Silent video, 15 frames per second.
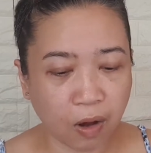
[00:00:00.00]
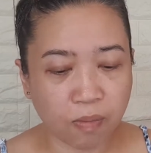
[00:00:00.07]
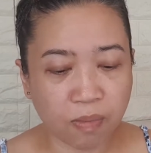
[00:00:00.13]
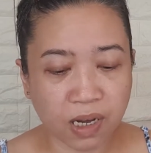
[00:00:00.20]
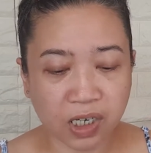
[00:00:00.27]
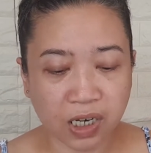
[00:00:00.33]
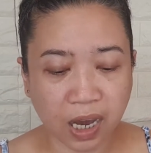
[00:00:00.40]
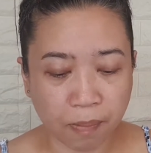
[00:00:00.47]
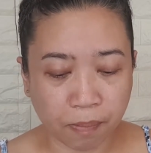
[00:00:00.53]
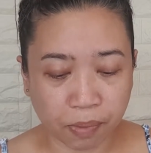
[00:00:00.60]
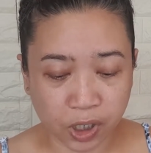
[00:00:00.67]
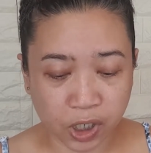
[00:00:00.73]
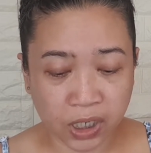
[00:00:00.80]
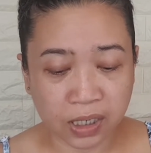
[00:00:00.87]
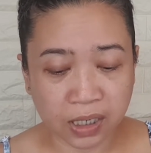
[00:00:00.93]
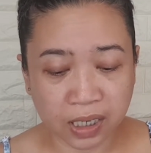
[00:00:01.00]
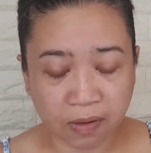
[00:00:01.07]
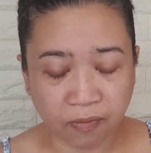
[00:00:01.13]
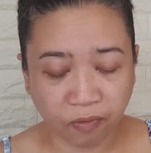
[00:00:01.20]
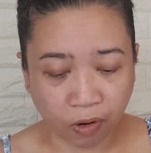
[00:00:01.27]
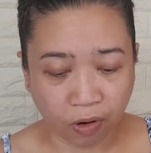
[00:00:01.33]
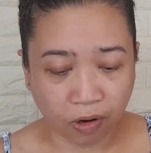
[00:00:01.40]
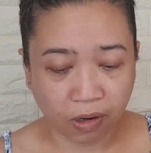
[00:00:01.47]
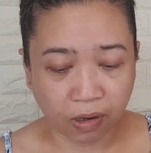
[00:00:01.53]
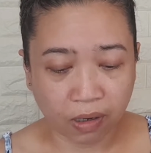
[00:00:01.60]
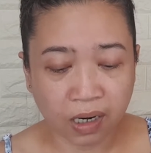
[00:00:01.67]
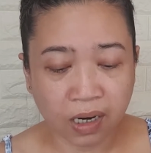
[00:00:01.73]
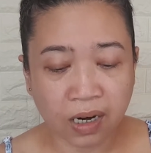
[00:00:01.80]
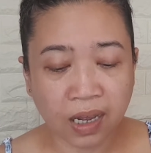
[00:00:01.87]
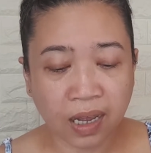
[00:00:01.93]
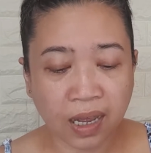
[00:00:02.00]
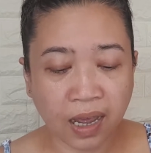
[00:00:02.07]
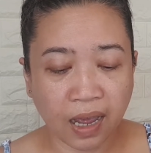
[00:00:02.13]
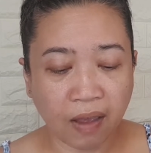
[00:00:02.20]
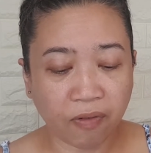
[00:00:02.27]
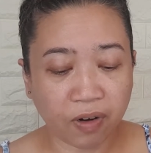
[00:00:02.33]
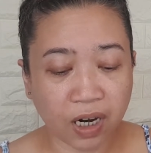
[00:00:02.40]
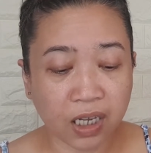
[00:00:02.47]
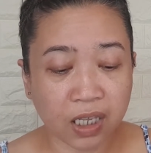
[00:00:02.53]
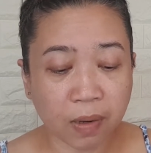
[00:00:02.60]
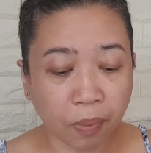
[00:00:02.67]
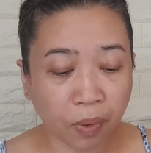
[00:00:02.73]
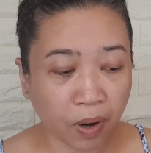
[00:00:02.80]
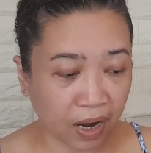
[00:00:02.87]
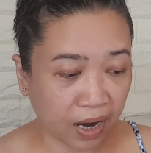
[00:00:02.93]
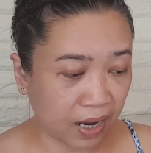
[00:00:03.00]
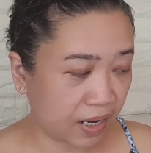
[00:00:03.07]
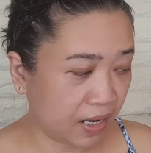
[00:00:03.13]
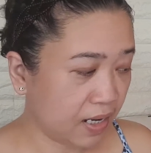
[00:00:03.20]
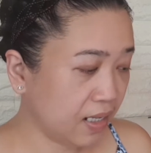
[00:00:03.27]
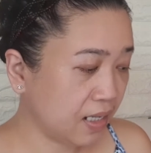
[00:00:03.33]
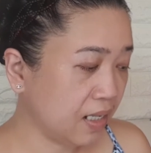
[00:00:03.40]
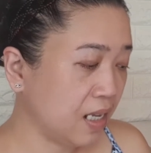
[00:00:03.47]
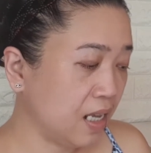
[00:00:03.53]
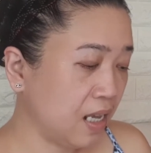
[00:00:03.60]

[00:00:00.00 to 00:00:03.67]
much I purchased it for. I forgot the price,